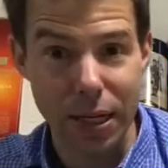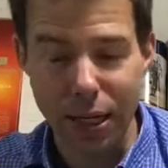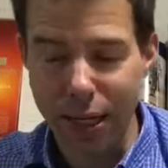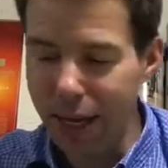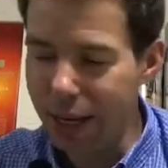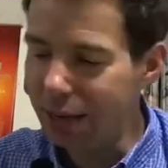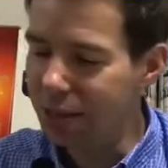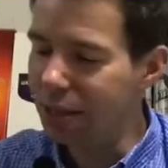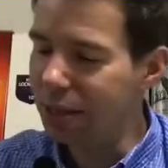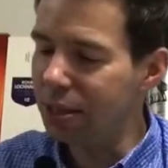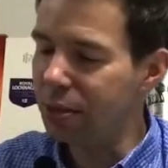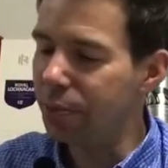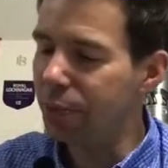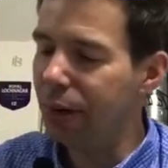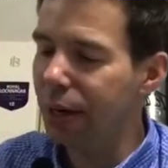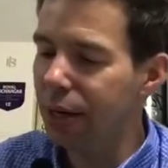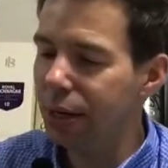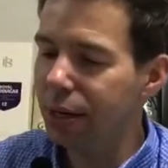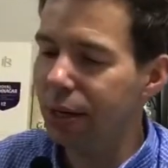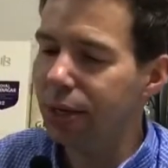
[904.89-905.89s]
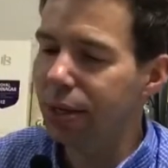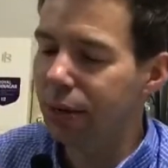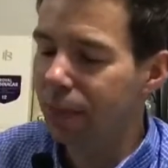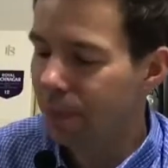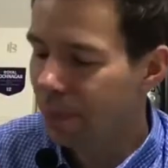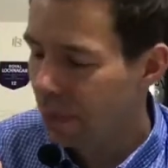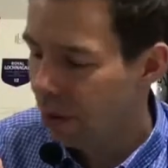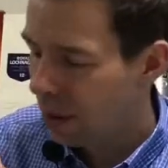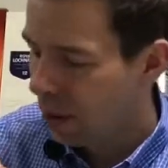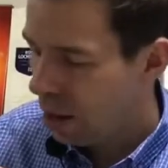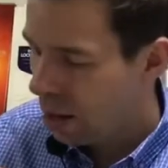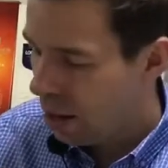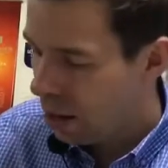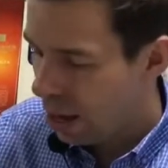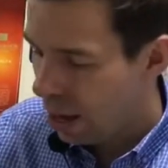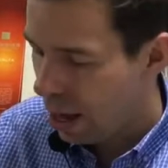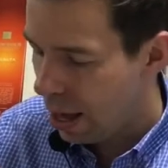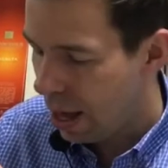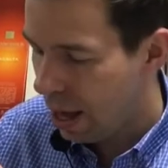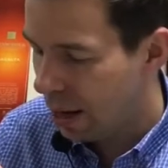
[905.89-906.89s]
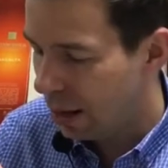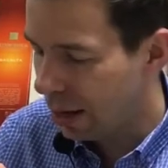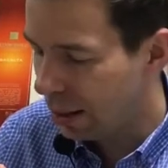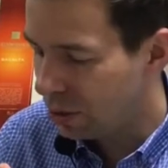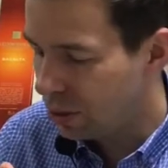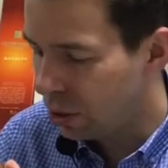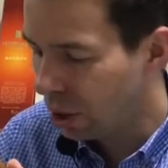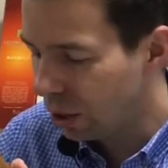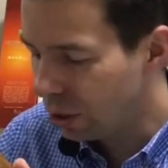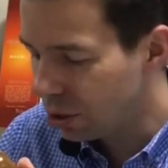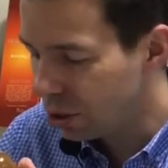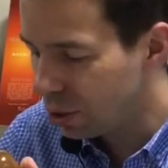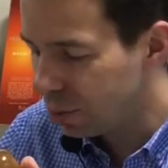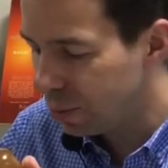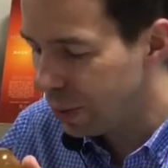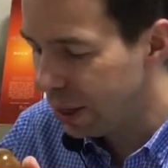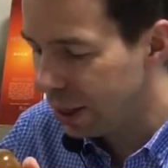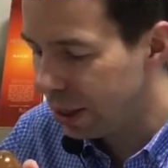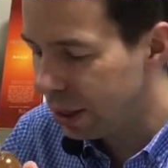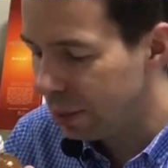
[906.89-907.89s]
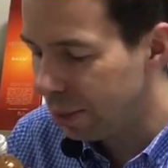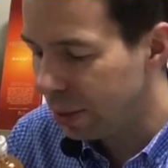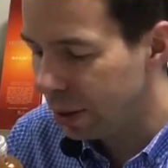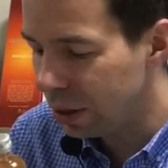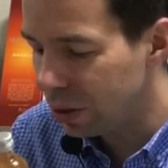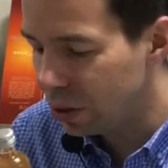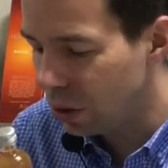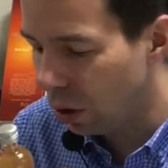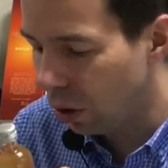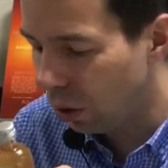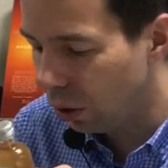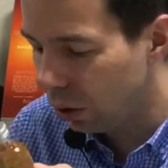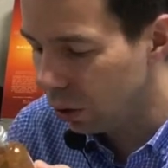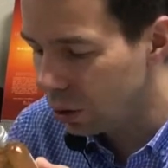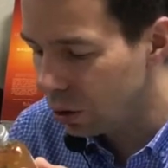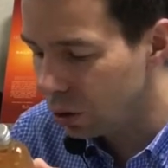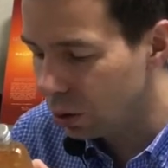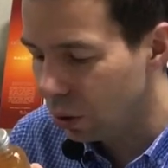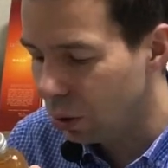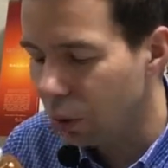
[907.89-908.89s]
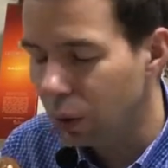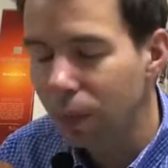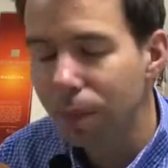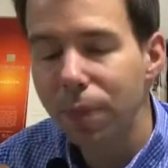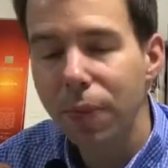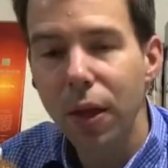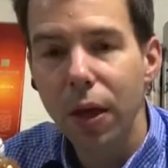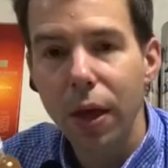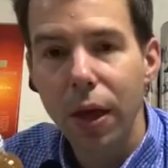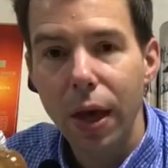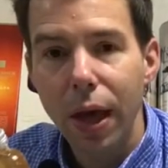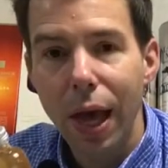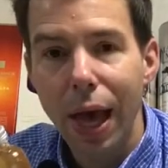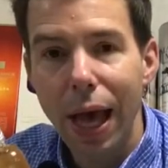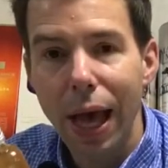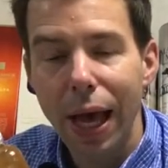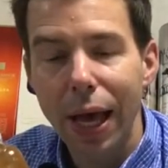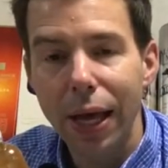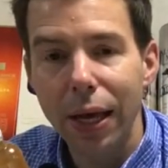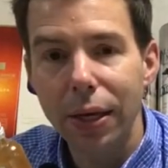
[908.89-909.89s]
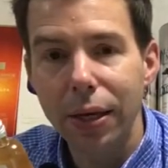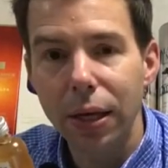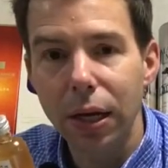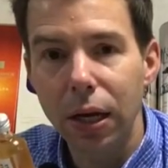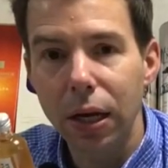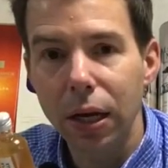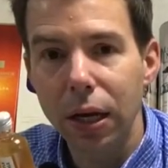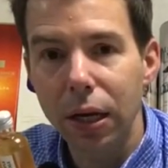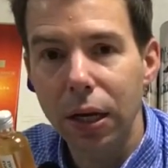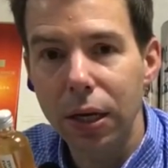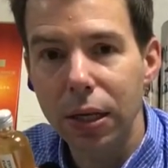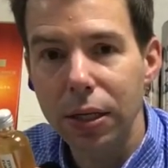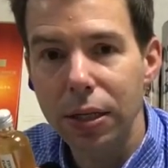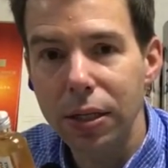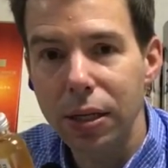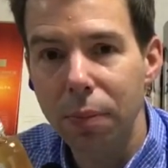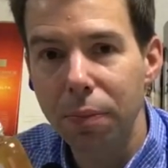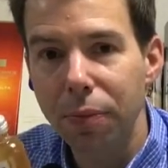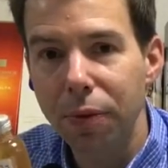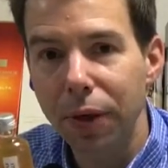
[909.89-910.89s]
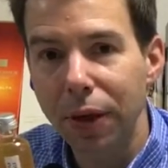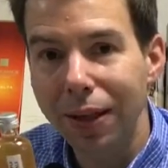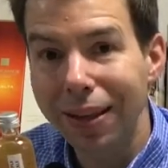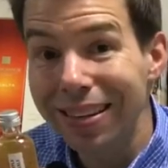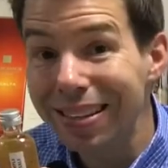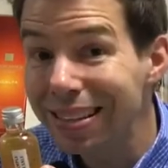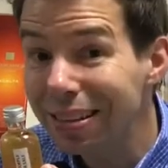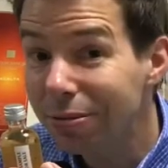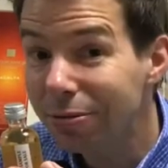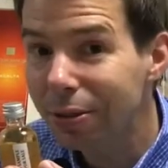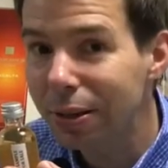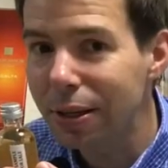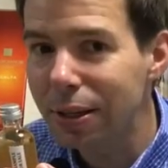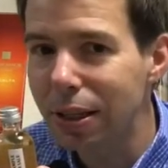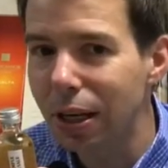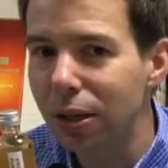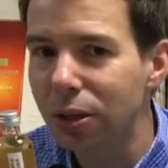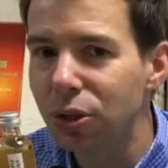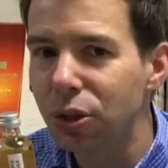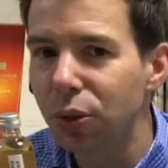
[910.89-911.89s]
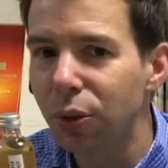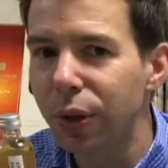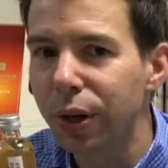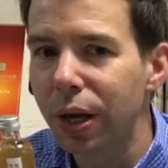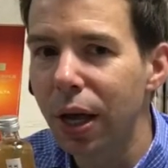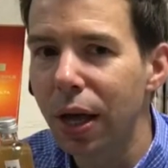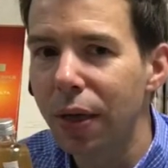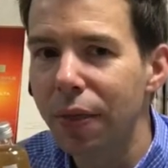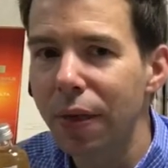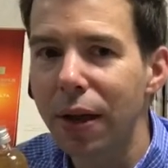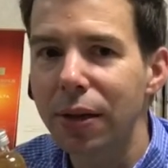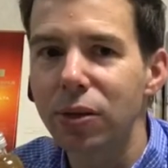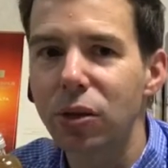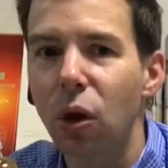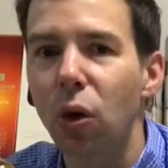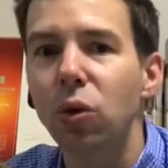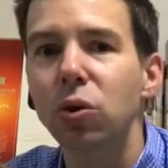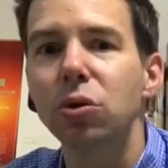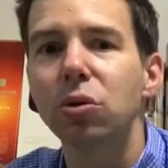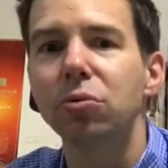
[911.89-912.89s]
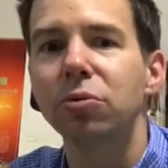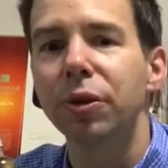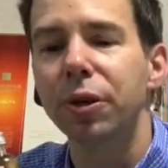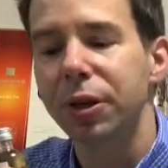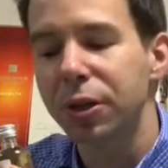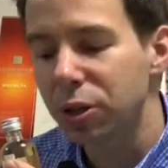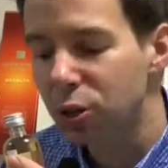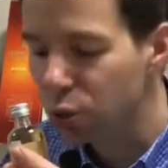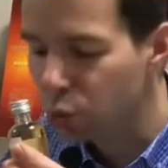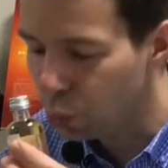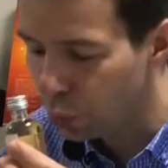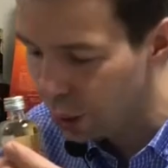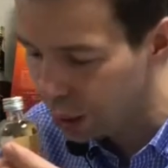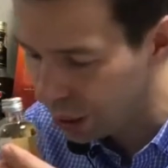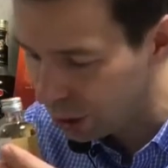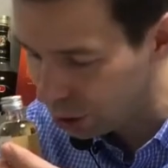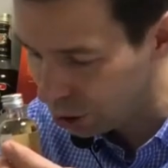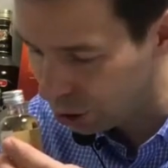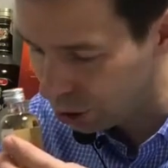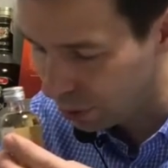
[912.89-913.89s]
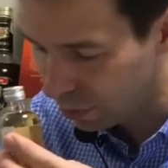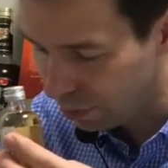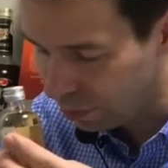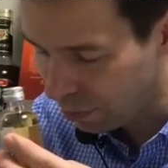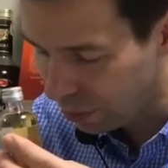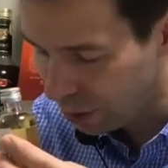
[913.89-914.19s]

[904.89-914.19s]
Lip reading: Yes, it's peated. And it's not just peated, but it's also had something different done to it, and that's also very Swedish.